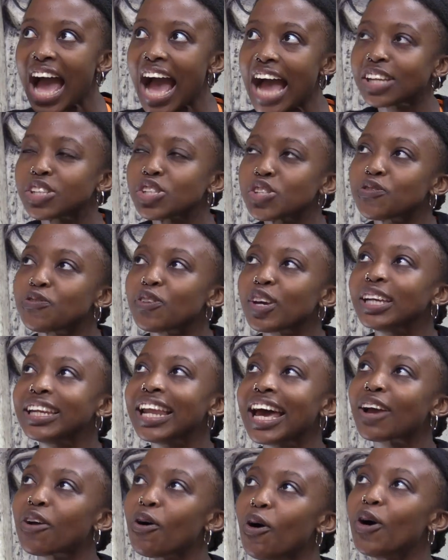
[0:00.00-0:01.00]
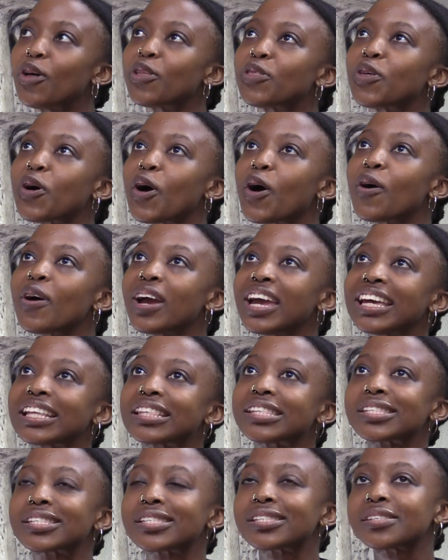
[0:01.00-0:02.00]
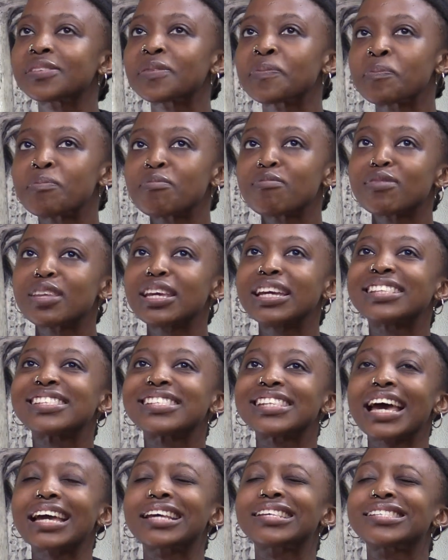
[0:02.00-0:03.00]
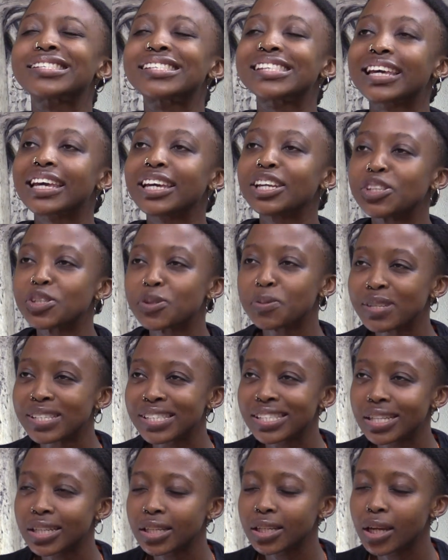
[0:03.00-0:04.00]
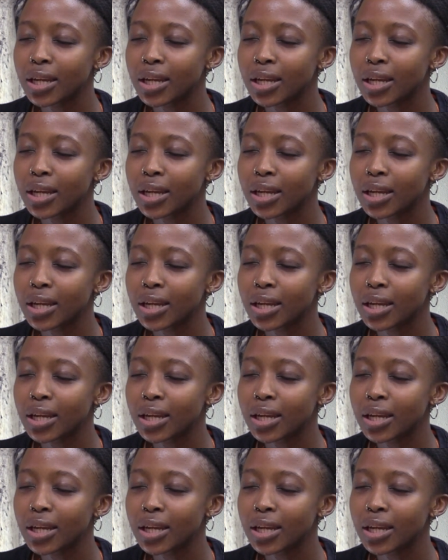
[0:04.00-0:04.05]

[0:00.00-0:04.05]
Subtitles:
I just feel like although it's like sick and twisted.